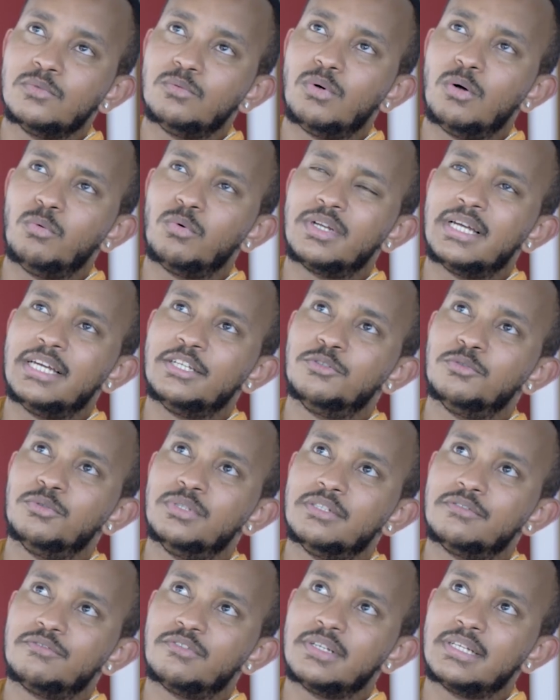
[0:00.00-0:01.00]
what would I do
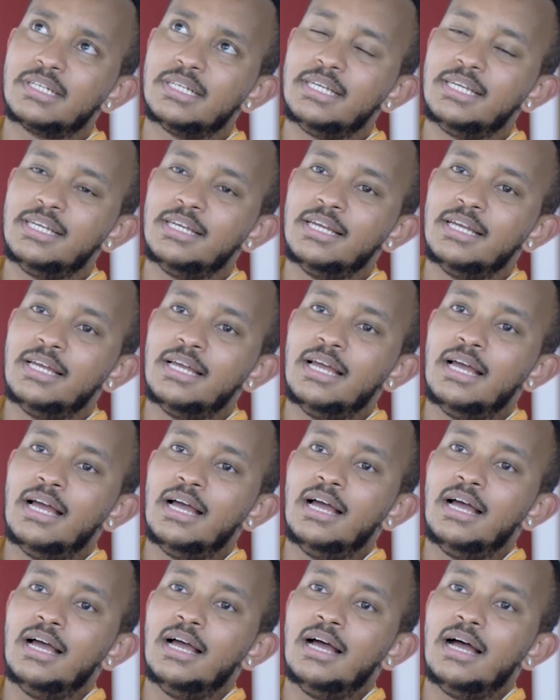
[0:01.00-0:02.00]
differently?
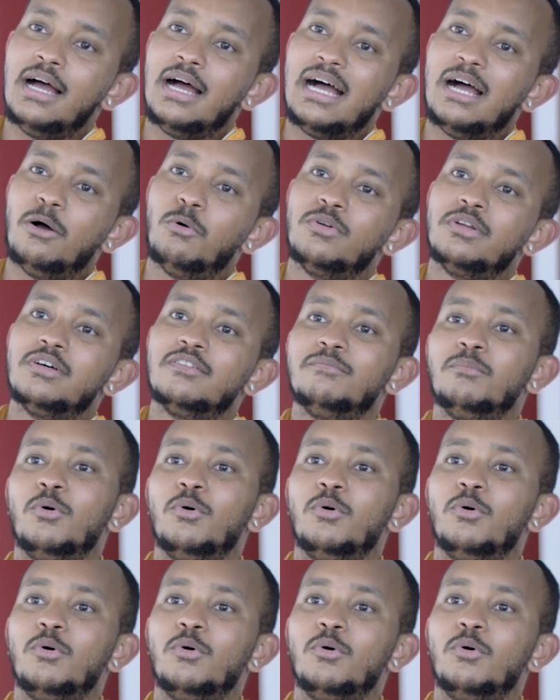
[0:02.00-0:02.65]
I would have